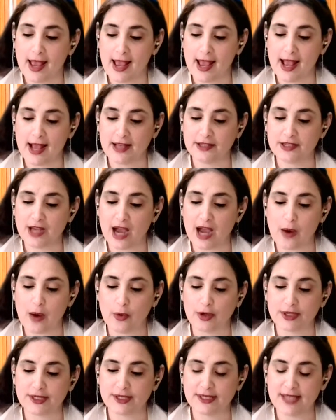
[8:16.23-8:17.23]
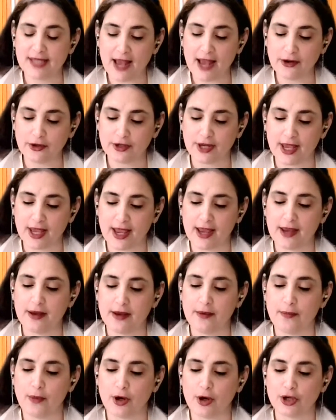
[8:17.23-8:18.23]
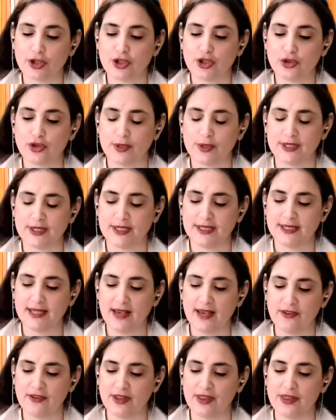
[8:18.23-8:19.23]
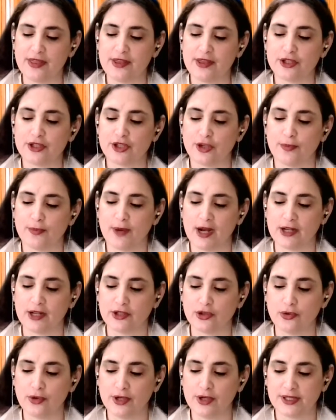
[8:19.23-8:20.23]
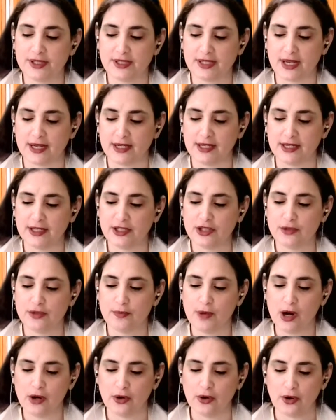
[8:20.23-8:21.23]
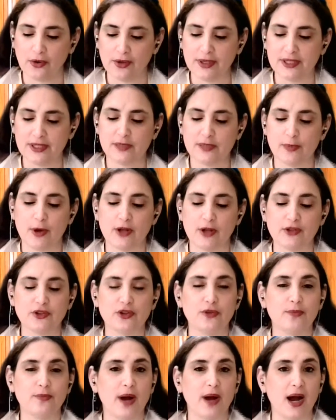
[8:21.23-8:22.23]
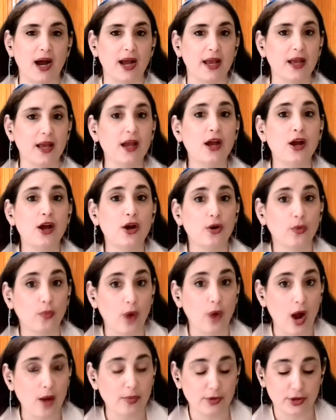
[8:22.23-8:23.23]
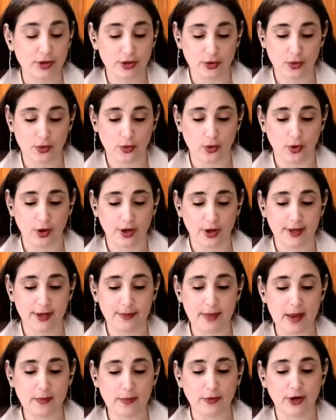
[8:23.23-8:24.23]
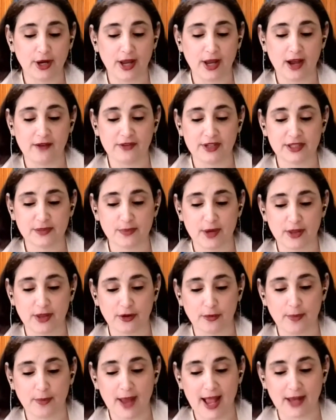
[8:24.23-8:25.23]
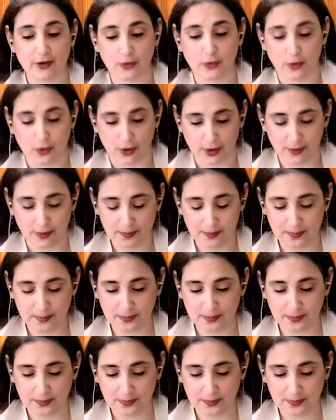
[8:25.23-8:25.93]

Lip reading: and our Saturday, March 27th, Shabbat Torah study tomorrow is sponsored by Robert Orr in memory of his mother, Pat Orr.